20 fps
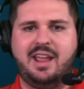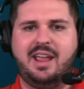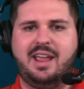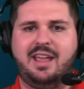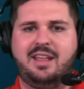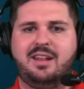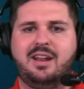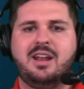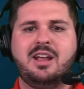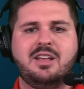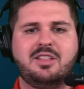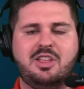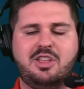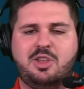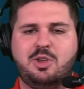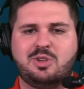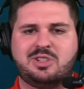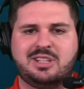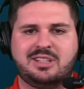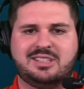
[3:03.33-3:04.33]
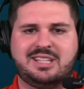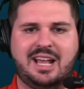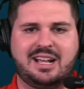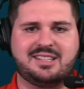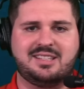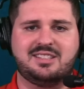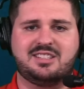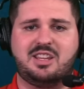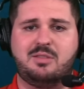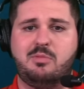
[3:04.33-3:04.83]
in the Houston
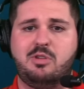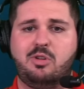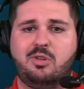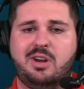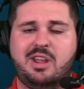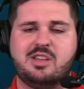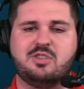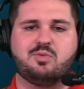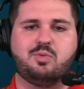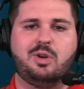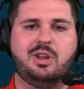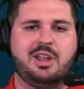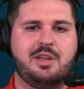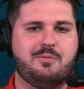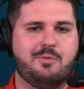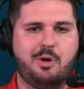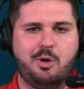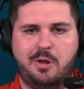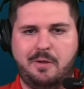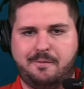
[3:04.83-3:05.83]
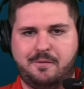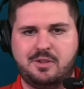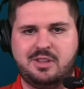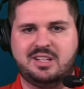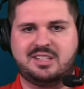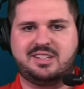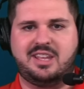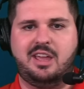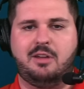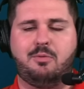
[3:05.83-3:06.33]
Texans community is really rooting for
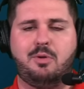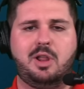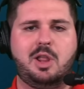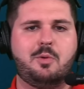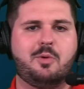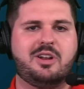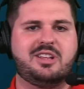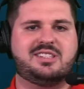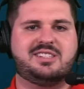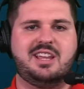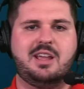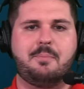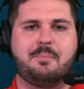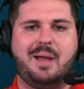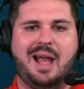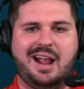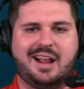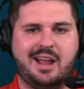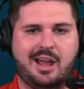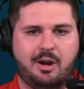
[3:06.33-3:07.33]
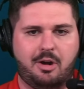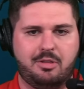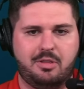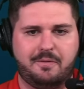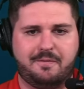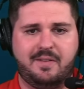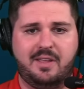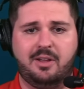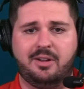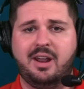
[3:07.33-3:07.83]
this kid, really want to see him back out on the
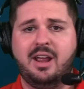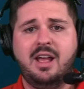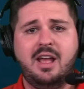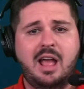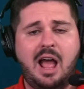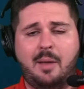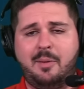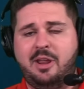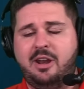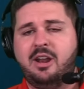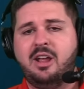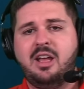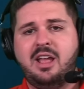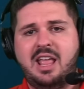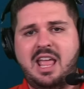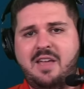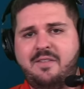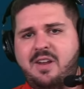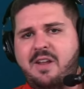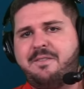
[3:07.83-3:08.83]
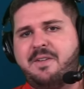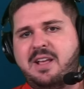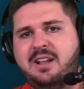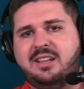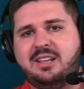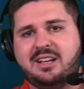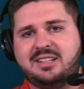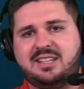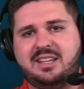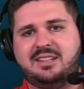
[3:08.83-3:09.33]
field. I mean, even if he
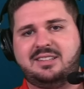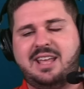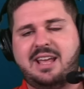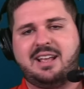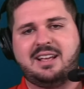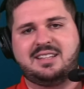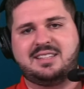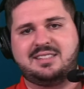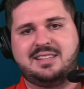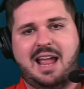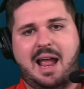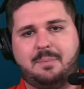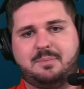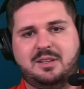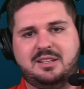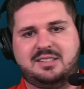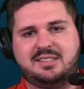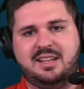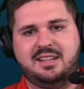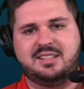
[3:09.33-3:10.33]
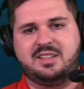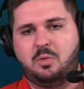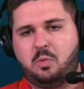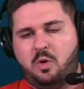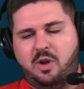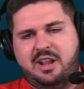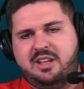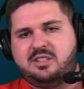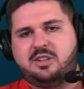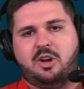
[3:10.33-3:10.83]
doesn't take a snap this season,
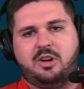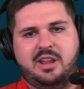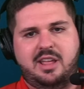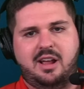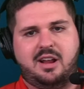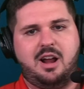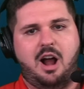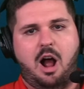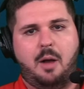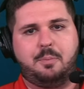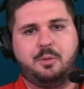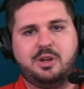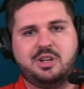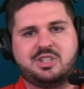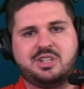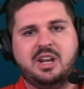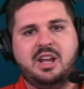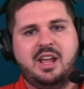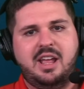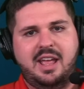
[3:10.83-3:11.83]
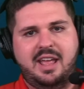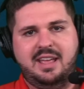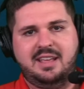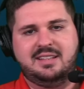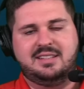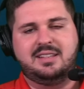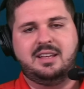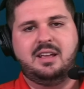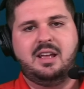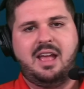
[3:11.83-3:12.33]
what he's already accomplished
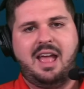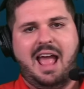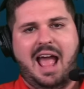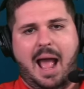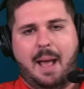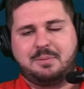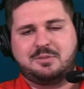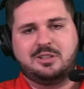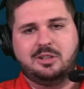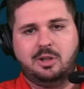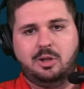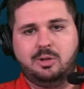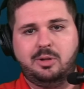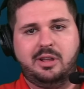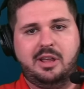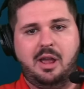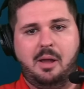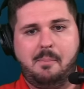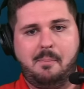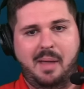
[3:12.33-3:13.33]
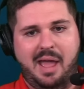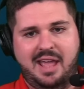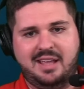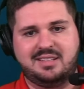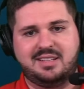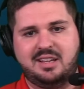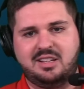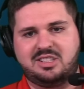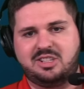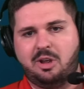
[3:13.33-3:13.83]
is absolutely
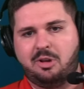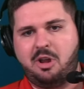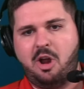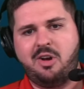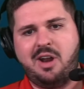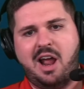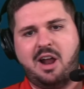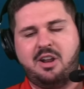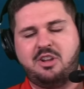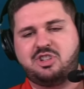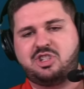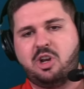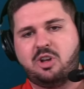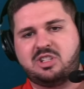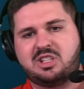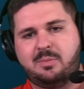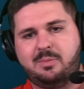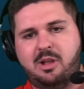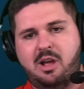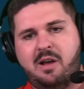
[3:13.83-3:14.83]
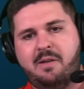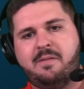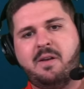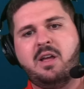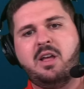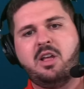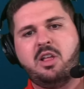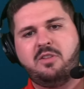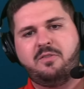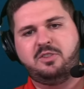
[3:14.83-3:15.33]
amazing. So go down and show some love
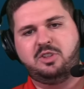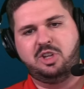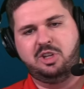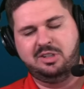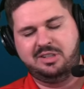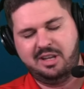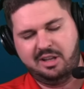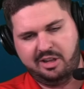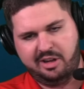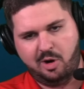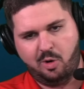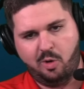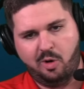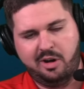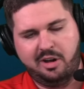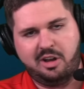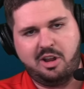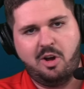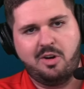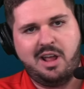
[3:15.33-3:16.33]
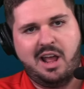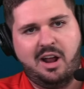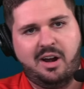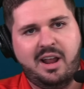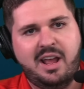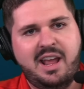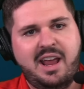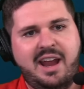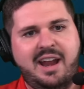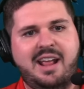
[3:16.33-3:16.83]
to Dylan Horton. Go down
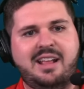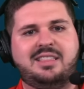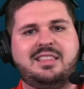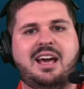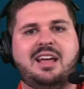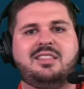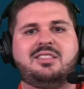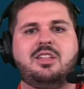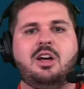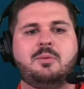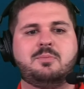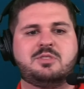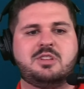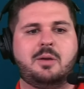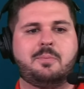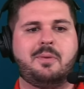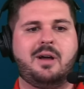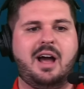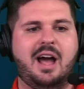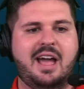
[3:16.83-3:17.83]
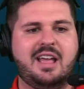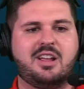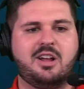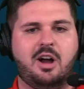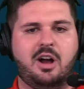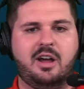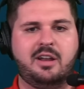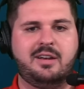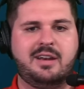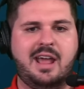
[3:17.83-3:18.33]
and hit that thumbs up
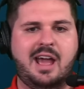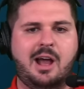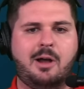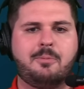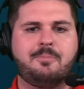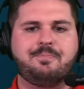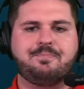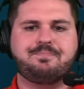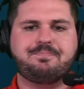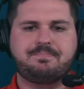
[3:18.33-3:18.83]
icon. Now,